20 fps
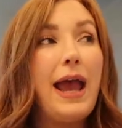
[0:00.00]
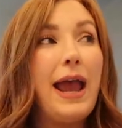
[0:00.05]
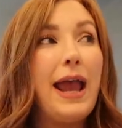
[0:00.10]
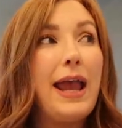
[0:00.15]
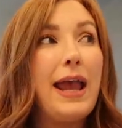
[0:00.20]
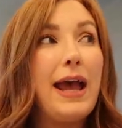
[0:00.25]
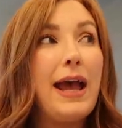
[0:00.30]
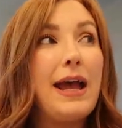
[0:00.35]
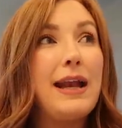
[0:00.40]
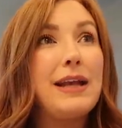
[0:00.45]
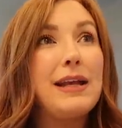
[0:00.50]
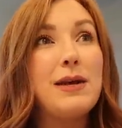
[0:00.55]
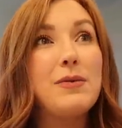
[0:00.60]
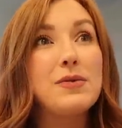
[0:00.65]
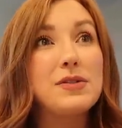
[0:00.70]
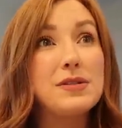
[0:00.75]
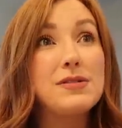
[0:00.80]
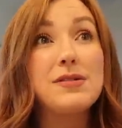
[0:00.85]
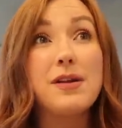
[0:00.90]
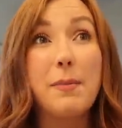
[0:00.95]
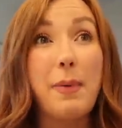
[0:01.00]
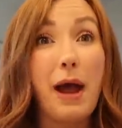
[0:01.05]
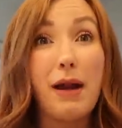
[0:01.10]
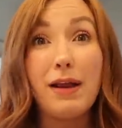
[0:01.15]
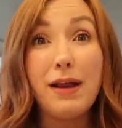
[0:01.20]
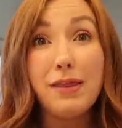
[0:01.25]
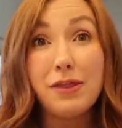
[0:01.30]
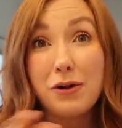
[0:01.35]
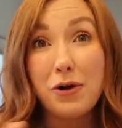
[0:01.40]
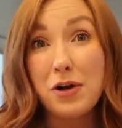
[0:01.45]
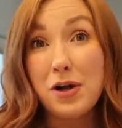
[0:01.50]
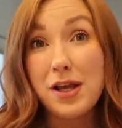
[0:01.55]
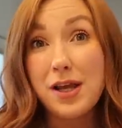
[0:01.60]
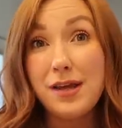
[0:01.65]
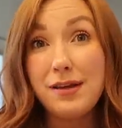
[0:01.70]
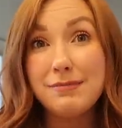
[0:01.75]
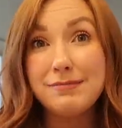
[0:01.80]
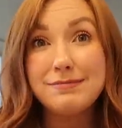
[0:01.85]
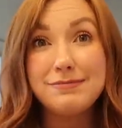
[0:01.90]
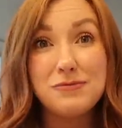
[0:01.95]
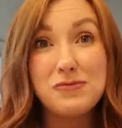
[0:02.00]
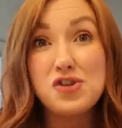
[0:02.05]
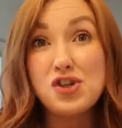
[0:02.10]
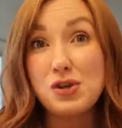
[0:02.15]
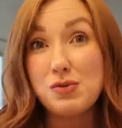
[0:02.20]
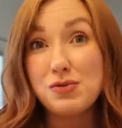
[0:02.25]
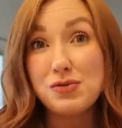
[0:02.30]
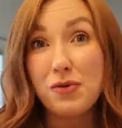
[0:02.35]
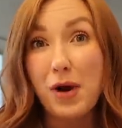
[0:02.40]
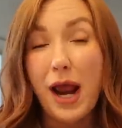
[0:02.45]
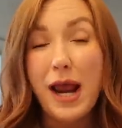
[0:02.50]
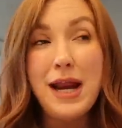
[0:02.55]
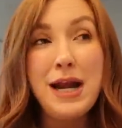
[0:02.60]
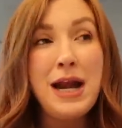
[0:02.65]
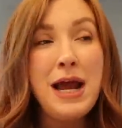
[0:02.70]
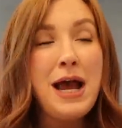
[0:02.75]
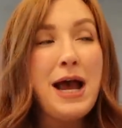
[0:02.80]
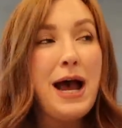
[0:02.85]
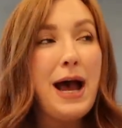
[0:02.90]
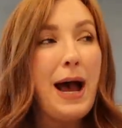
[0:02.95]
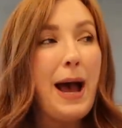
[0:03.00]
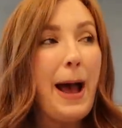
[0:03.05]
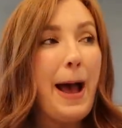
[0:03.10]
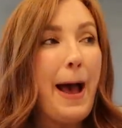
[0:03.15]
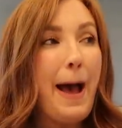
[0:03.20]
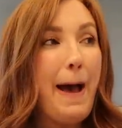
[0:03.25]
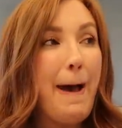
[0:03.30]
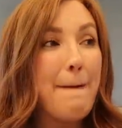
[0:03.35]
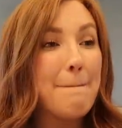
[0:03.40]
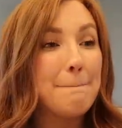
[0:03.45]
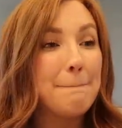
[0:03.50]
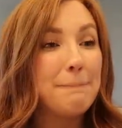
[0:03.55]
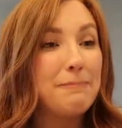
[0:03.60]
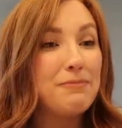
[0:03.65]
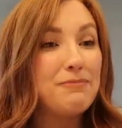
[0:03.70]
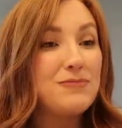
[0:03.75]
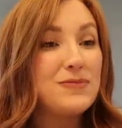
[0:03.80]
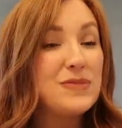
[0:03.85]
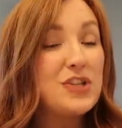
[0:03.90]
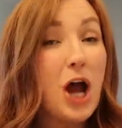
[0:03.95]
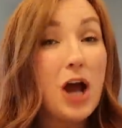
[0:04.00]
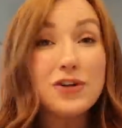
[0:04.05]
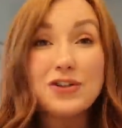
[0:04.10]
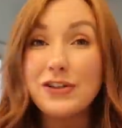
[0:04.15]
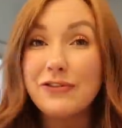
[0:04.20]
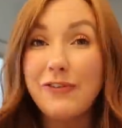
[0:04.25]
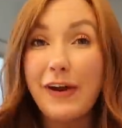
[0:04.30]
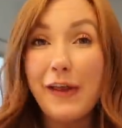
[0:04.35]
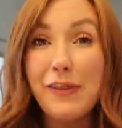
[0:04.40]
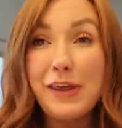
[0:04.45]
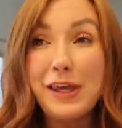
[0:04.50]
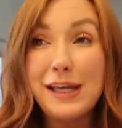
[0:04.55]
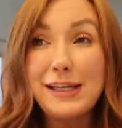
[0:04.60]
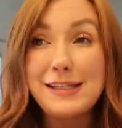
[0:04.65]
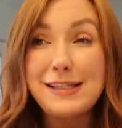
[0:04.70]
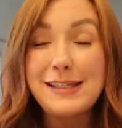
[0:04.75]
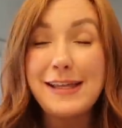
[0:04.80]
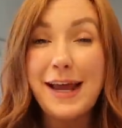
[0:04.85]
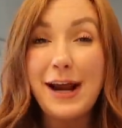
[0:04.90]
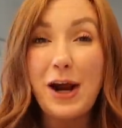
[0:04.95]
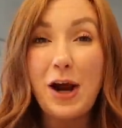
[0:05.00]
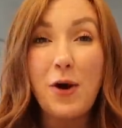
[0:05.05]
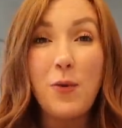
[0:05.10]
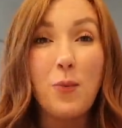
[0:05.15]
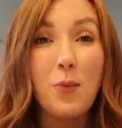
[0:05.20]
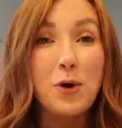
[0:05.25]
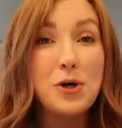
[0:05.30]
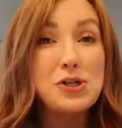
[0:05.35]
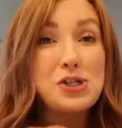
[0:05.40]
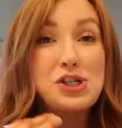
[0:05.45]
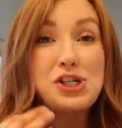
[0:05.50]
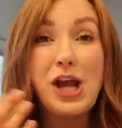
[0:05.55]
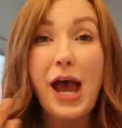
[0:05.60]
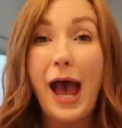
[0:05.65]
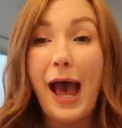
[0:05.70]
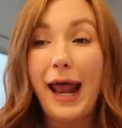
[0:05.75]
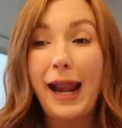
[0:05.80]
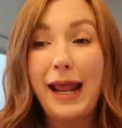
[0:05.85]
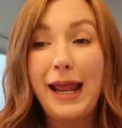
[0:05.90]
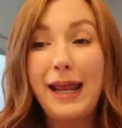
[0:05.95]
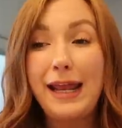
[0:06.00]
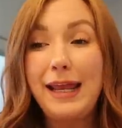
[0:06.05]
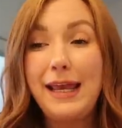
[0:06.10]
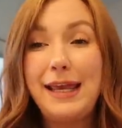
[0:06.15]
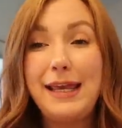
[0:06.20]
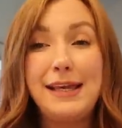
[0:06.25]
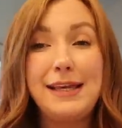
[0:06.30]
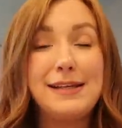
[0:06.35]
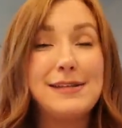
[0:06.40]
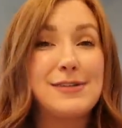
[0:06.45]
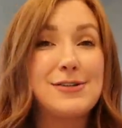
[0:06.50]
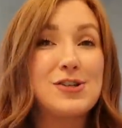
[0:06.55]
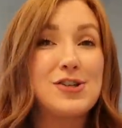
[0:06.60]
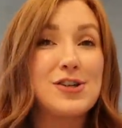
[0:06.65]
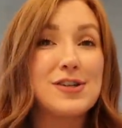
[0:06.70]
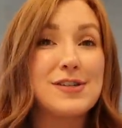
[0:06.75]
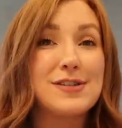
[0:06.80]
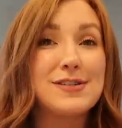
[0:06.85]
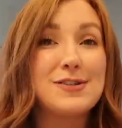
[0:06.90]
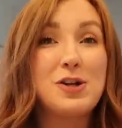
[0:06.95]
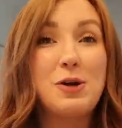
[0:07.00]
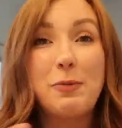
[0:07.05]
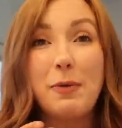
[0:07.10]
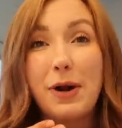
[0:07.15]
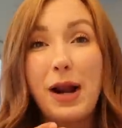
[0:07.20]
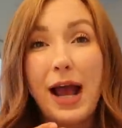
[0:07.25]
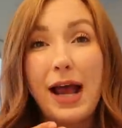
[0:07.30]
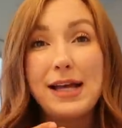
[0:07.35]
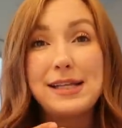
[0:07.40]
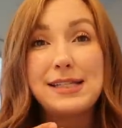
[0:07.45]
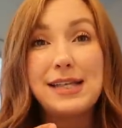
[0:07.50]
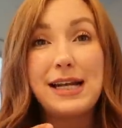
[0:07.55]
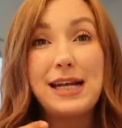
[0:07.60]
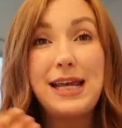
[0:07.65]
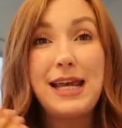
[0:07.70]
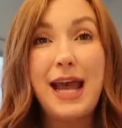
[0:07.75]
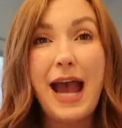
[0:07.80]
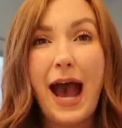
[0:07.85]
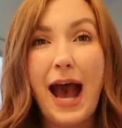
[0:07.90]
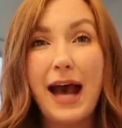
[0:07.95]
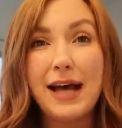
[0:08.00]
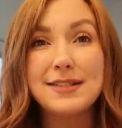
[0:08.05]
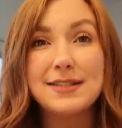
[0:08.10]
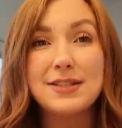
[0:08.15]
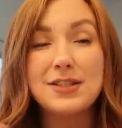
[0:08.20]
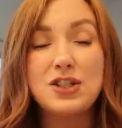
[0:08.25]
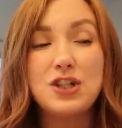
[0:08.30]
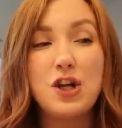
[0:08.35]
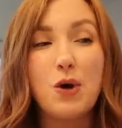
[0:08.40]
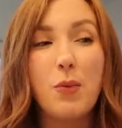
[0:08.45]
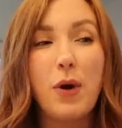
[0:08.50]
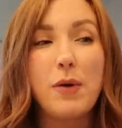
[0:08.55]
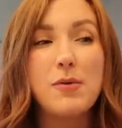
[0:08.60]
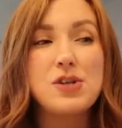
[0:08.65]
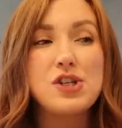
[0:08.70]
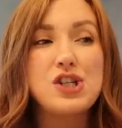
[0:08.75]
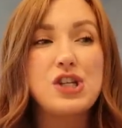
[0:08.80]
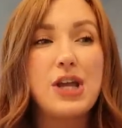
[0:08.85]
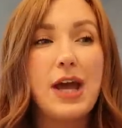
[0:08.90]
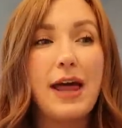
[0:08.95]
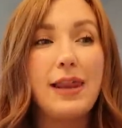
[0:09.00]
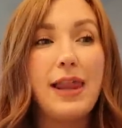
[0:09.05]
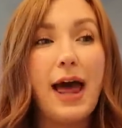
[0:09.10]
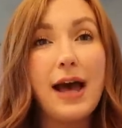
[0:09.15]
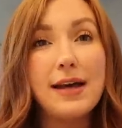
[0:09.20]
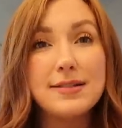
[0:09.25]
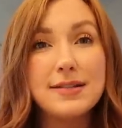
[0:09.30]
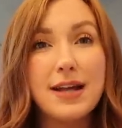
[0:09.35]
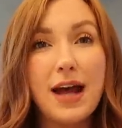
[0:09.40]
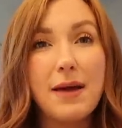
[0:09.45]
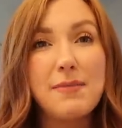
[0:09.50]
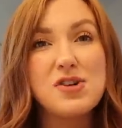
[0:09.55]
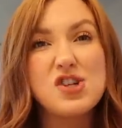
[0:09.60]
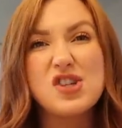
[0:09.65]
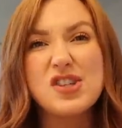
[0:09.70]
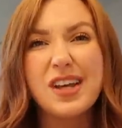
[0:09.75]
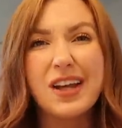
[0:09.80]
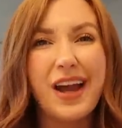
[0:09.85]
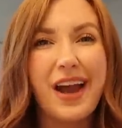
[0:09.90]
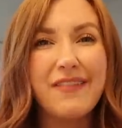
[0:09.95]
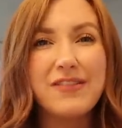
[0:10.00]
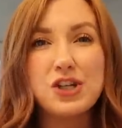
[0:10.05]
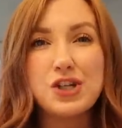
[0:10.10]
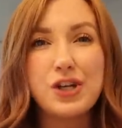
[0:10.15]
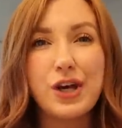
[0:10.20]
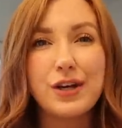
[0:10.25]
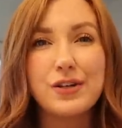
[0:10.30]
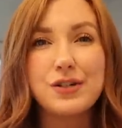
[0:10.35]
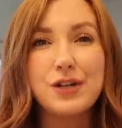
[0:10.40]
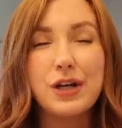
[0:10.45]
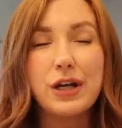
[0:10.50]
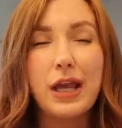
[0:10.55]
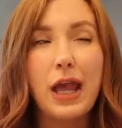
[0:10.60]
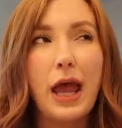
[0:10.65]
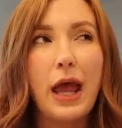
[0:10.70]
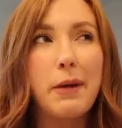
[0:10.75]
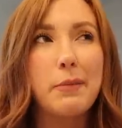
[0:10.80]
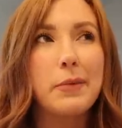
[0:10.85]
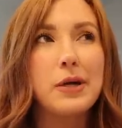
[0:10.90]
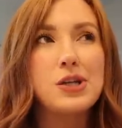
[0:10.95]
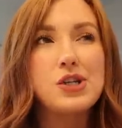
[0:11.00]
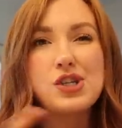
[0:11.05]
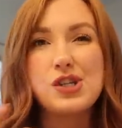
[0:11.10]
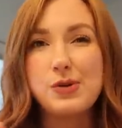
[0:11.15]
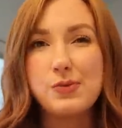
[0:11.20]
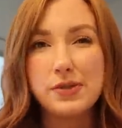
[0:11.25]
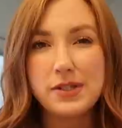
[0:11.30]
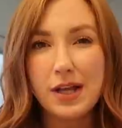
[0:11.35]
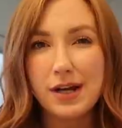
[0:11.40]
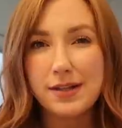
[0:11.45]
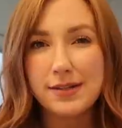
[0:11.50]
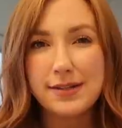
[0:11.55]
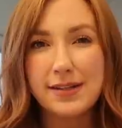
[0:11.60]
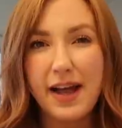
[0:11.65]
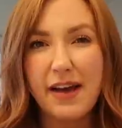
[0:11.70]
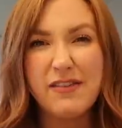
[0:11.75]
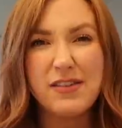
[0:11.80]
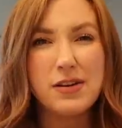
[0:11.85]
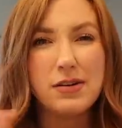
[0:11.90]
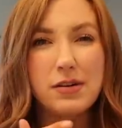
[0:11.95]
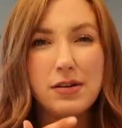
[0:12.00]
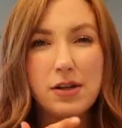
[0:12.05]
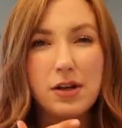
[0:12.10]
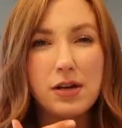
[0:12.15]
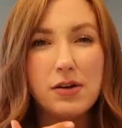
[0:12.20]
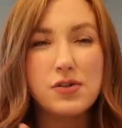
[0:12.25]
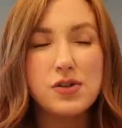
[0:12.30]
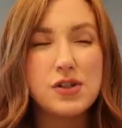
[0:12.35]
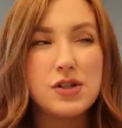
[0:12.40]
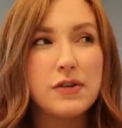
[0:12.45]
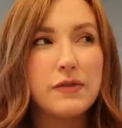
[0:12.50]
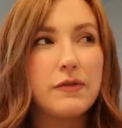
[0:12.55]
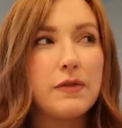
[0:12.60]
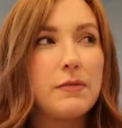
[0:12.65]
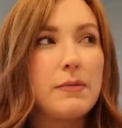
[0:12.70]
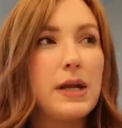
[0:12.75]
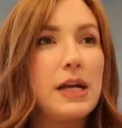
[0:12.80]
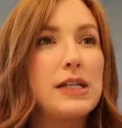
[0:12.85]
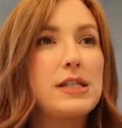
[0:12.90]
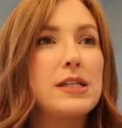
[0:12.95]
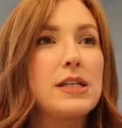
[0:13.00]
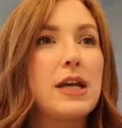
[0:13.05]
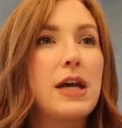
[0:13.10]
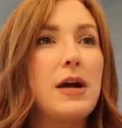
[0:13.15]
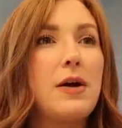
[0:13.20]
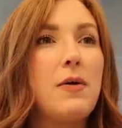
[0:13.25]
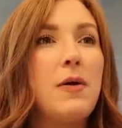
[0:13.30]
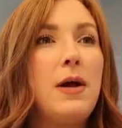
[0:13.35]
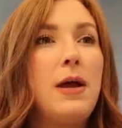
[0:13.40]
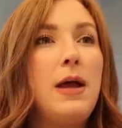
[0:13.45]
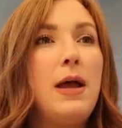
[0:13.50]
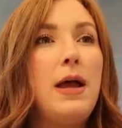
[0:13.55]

And it was about 8.30, she was right. Um, Dr. Friendly gets there, we're chatting, he's just super nice, and he asks, you know, where was she at last time? And she's like, I haven't checked her again, but she was at a seven, you know, just a few minutes ago.